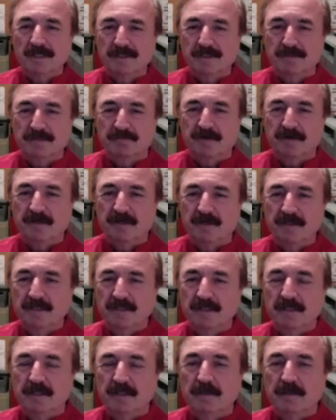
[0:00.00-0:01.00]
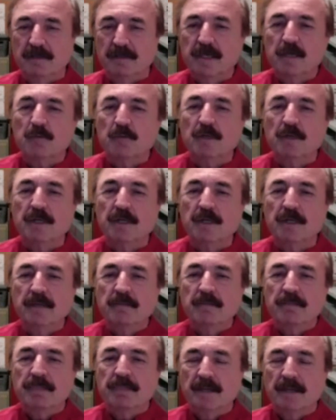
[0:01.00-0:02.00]
It's a fun little thing, but
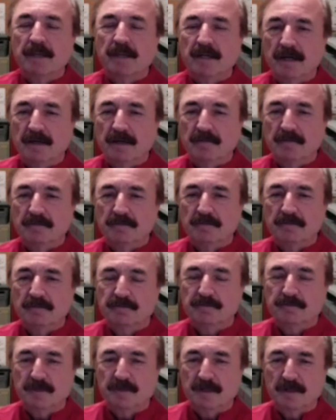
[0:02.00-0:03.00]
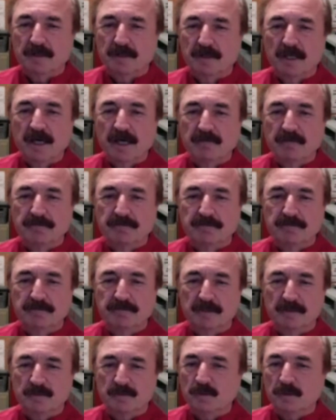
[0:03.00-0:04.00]
for their life
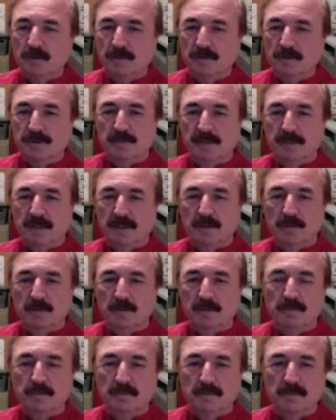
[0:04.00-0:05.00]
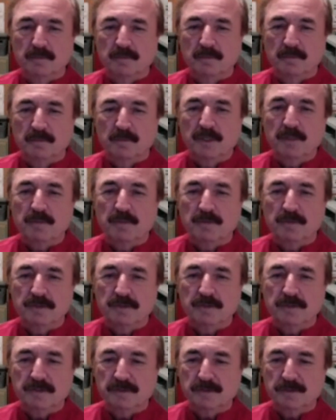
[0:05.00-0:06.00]
and who knows how many other people,
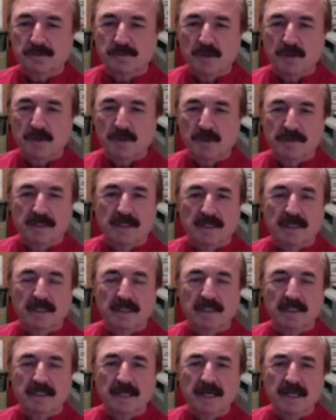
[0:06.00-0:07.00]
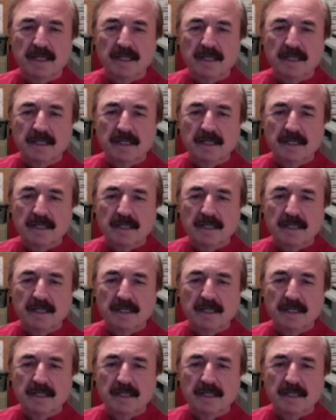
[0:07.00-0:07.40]
just a small thing like that